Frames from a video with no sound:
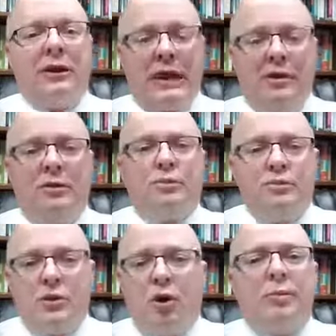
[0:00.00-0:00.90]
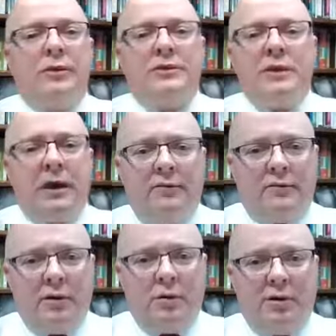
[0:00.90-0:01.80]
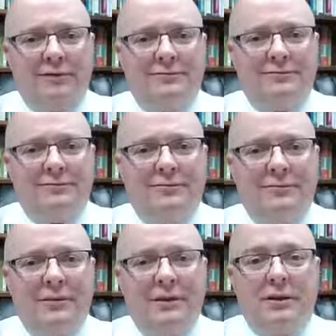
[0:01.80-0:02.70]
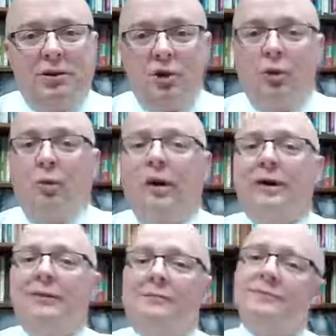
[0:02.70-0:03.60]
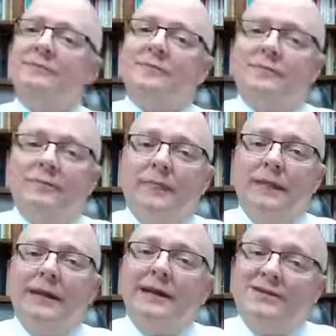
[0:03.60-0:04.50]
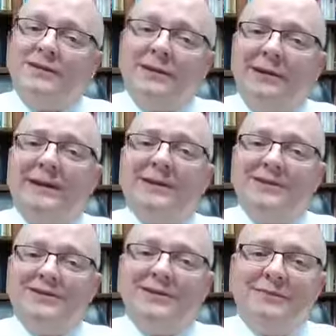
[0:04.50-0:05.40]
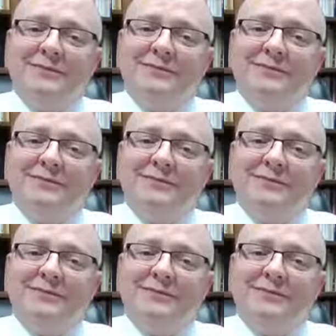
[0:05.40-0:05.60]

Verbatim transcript: the kingdom was open to everyone. And you know what? It still is.